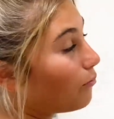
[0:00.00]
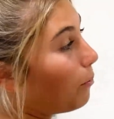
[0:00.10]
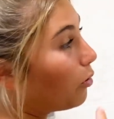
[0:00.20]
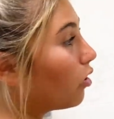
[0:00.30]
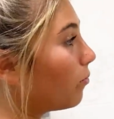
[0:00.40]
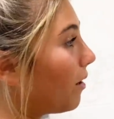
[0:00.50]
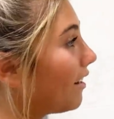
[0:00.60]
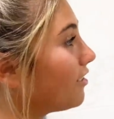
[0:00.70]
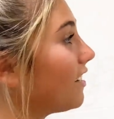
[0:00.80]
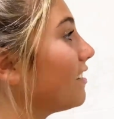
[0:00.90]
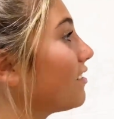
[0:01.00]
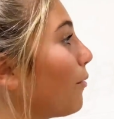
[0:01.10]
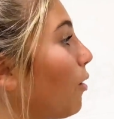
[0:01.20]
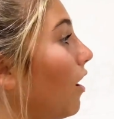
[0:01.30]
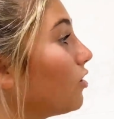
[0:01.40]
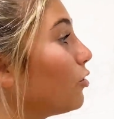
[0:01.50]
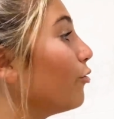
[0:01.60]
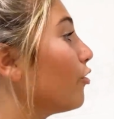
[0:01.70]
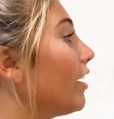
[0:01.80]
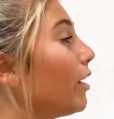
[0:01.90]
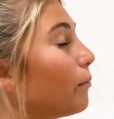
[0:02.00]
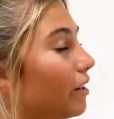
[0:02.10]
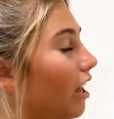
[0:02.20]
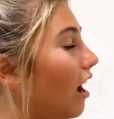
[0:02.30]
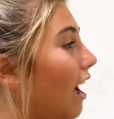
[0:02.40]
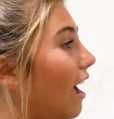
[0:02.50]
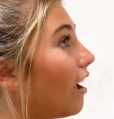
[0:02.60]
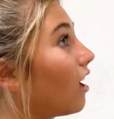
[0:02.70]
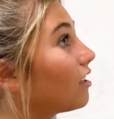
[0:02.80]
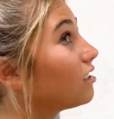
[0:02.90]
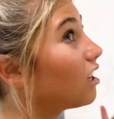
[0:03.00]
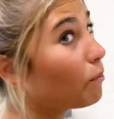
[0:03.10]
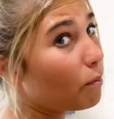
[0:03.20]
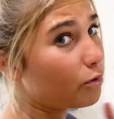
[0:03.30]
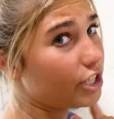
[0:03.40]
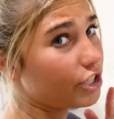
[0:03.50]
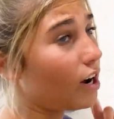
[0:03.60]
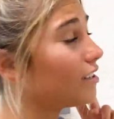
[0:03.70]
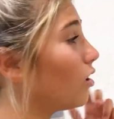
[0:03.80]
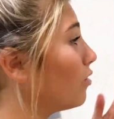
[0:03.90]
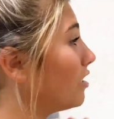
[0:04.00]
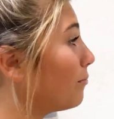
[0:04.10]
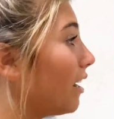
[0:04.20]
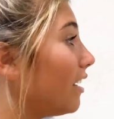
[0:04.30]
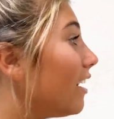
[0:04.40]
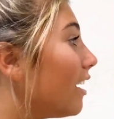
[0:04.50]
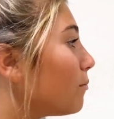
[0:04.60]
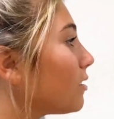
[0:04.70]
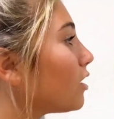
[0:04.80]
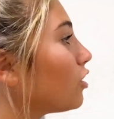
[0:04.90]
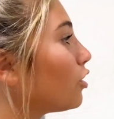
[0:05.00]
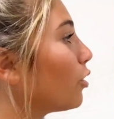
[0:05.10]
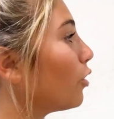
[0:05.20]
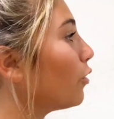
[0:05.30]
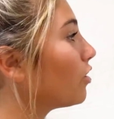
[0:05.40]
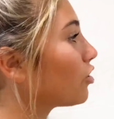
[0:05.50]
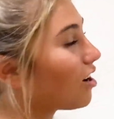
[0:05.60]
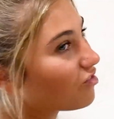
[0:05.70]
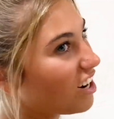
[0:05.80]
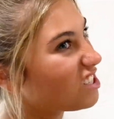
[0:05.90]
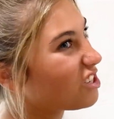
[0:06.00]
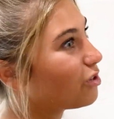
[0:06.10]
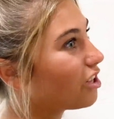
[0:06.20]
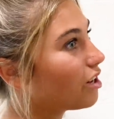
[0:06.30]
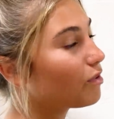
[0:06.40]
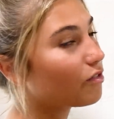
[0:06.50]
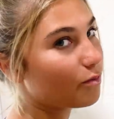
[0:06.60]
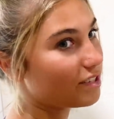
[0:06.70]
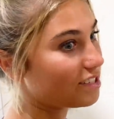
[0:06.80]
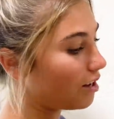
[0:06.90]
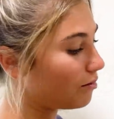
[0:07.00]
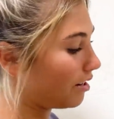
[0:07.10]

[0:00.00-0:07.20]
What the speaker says: my pore patches, I'm going to reapply some moisturiser onto my lips to try and rescue them from the sun